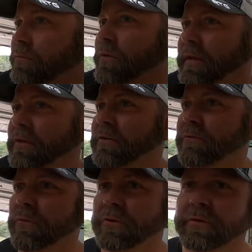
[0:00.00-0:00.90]
really looking
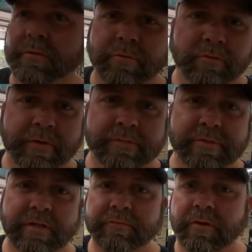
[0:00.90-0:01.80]
forward to it. We're going to get some
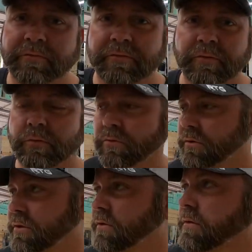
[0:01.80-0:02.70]
stuff off the
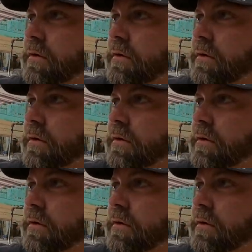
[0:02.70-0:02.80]
floors,